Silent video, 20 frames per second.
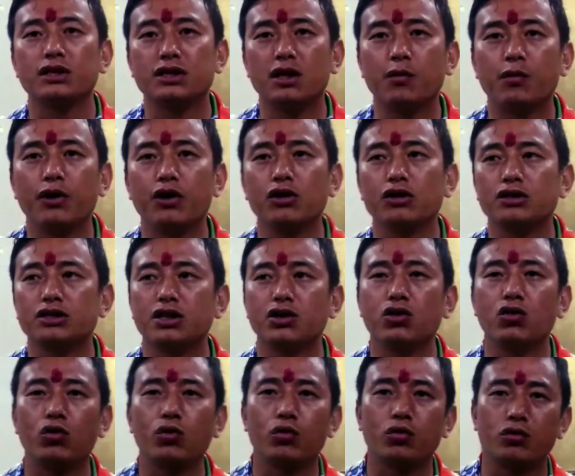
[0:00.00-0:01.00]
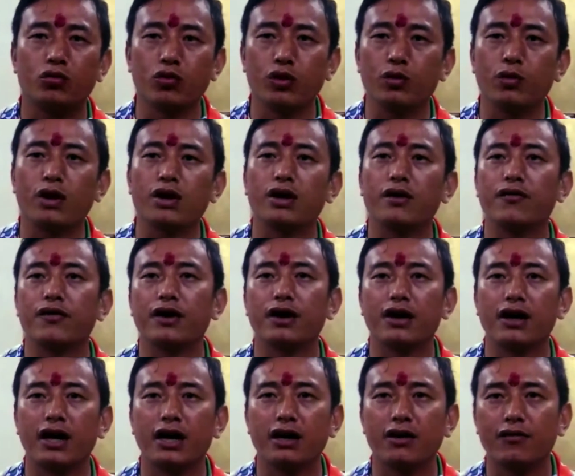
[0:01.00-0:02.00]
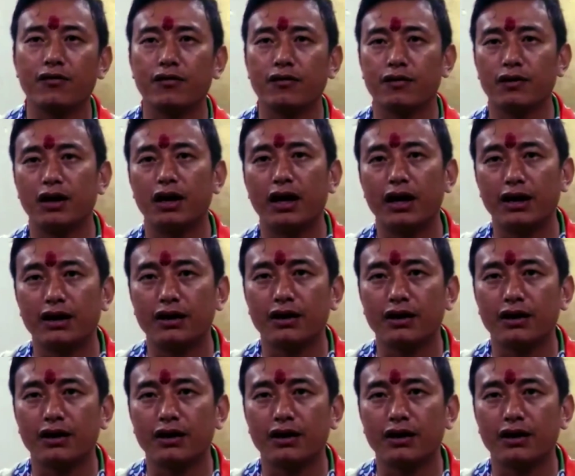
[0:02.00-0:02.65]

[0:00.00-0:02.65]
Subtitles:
Somebody will say, no, we want different kind of land.